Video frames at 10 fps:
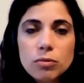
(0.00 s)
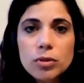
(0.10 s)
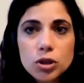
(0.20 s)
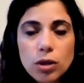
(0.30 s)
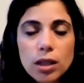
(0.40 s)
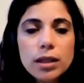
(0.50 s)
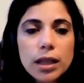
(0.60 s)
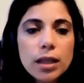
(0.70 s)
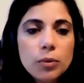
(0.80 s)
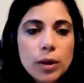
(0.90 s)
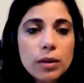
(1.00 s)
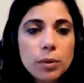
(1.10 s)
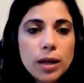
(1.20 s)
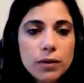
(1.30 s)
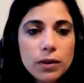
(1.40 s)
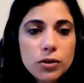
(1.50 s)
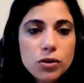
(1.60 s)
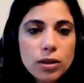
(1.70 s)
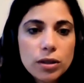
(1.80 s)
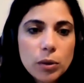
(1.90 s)
struggling with whatever they're
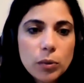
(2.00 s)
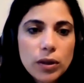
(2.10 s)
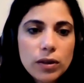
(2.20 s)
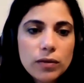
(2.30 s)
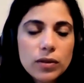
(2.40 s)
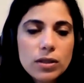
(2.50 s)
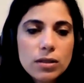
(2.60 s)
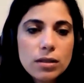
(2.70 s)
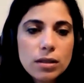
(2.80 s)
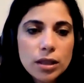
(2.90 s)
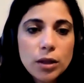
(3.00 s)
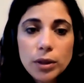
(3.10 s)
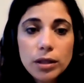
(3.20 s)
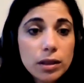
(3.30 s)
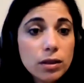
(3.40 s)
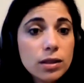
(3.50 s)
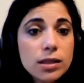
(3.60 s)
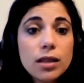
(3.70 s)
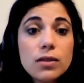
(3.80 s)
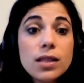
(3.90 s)
struggling with. If it's, hearing loss,
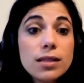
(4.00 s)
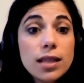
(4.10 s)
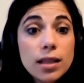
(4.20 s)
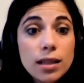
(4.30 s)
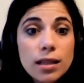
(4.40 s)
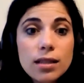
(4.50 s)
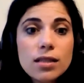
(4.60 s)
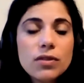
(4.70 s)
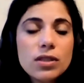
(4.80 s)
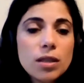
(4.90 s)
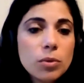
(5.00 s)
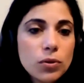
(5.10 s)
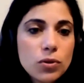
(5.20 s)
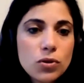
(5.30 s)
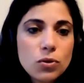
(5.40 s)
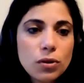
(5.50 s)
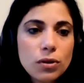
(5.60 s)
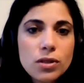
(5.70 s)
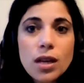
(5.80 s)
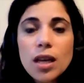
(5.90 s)
like you said, tinnitus, vestibular
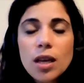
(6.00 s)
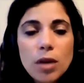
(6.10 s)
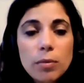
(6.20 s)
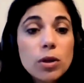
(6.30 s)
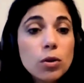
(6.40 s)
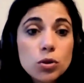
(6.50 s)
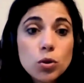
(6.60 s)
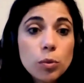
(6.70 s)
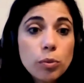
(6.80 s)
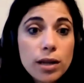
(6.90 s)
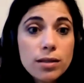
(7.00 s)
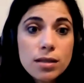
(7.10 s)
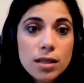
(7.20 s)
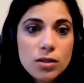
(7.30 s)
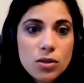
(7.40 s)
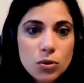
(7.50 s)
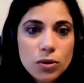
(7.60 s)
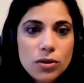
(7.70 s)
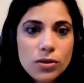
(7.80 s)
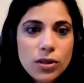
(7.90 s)
disorders, maybe an auditory processing
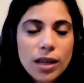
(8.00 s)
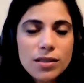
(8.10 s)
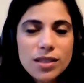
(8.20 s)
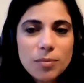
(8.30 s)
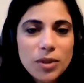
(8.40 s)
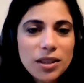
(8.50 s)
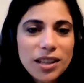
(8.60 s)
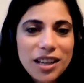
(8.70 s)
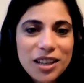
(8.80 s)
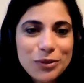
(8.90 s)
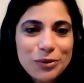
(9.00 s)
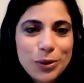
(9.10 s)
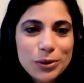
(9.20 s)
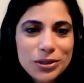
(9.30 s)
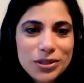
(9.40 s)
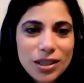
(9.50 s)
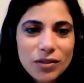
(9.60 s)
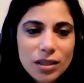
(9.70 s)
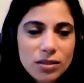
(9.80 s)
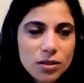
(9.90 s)
disorders, again, something that I look forward to
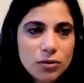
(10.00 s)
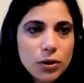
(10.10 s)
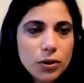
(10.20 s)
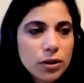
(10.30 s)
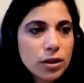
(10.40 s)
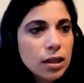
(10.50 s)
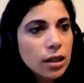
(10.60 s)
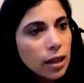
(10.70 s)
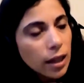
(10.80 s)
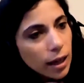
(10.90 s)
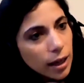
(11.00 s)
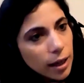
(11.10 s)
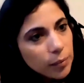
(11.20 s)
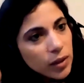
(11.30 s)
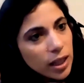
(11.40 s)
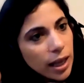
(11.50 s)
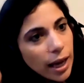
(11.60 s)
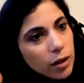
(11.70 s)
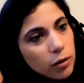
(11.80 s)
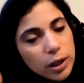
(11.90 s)
delving into further, and
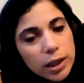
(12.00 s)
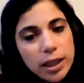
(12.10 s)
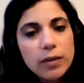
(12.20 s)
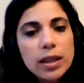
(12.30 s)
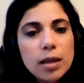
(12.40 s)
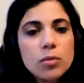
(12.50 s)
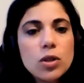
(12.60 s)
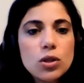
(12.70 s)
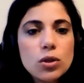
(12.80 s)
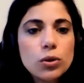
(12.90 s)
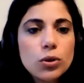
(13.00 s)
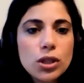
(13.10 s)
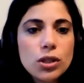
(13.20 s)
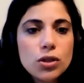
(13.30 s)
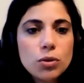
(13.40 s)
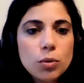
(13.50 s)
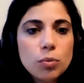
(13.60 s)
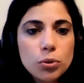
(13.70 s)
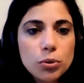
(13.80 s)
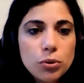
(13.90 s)
really giving them the solution to
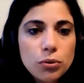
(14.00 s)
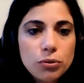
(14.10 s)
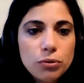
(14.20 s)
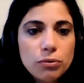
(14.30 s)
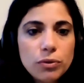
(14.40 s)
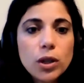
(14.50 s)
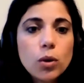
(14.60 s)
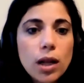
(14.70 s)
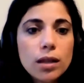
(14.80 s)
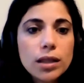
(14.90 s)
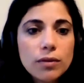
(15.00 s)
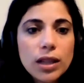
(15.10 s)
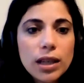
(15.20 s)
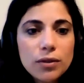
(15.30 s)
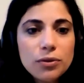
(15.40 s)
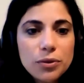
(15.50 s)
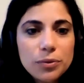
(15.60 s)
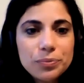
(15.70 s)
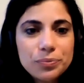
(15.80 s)
improve their quality of life.